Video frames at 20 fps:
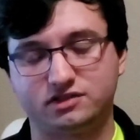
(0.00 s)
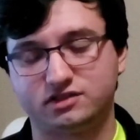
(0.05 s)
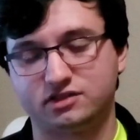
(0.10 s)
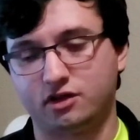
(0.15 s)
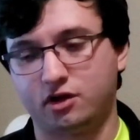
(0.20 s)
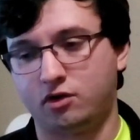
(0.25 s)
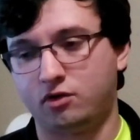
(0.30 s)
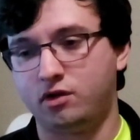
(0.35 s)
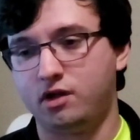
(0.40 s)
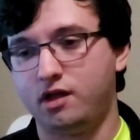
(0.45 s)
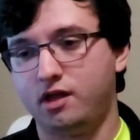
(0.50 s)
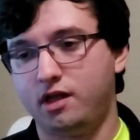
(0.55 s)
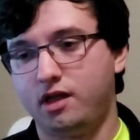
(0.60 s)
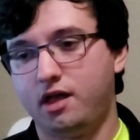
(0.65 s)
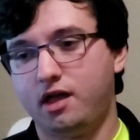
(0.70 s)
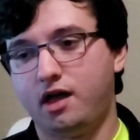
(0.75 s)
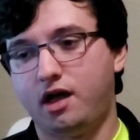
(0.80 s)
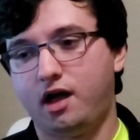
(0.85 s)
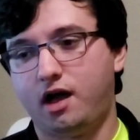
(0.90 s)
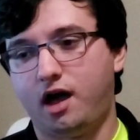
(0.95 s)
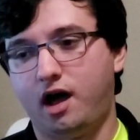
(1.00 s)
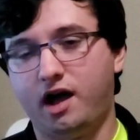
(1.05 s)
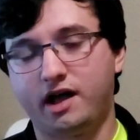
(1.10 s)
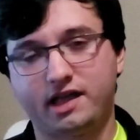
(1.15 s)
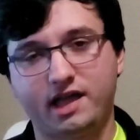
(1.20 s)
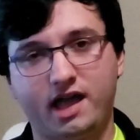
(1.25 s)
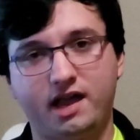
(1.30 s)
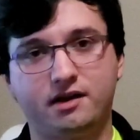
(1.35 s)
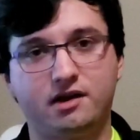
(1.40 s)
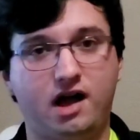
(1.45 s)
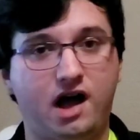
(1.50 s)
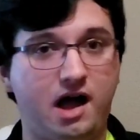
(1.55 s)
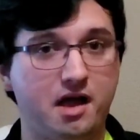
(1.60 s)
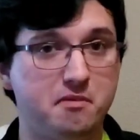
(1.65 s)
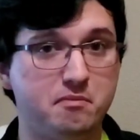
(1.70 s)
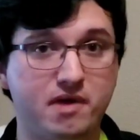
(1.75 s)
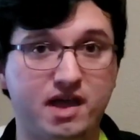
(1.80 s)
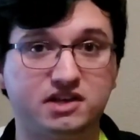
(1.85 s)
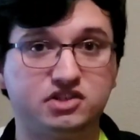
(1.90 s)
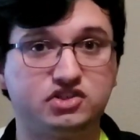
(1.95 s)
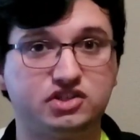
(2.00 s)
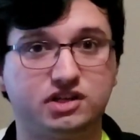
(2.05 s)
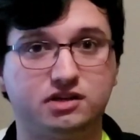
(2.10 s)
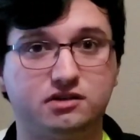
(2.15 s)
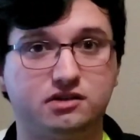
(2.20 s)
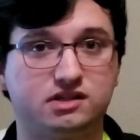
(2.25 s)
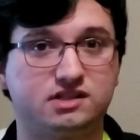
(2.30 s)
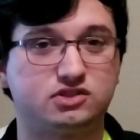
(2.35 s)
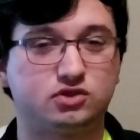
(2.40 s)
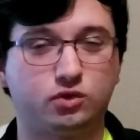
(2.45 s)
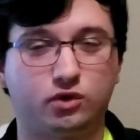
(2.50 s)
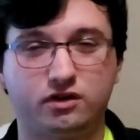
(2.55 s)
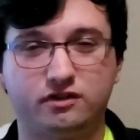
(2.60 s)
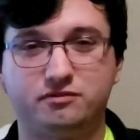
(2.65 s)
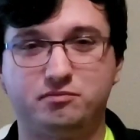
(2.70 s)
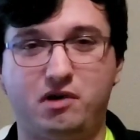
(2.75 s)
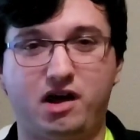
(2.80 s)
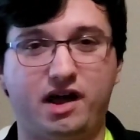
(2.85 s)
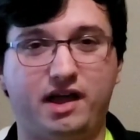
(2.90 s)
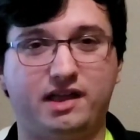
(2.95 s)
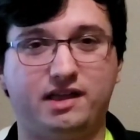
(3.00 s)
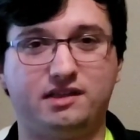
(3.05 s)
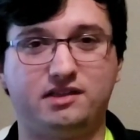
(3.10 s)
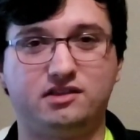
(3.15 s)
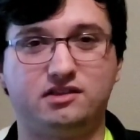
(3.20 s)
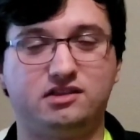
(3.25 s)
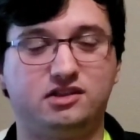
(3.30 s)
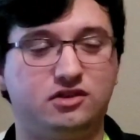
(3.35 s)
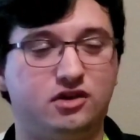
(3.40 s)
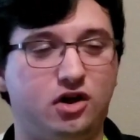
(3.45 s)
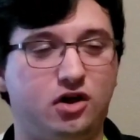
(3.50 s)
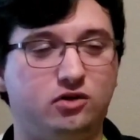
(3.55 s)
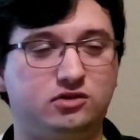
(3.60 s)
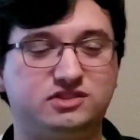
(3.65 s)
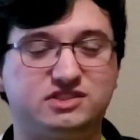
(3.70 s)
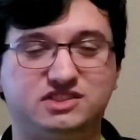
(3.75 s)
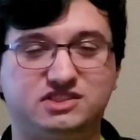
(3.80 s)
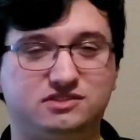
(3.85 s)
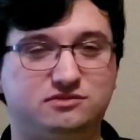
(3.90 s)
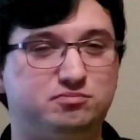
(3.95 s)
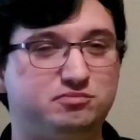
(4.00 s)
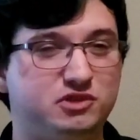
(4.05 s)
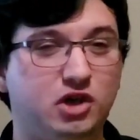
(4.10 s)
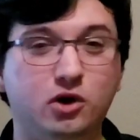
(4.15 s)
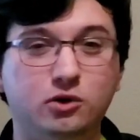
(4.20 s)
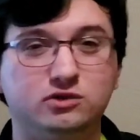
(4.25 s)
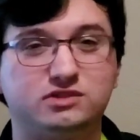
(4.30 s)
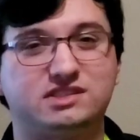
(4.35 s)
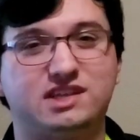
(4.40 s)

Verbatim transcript: So again, I mentioned sort of my, you know, 2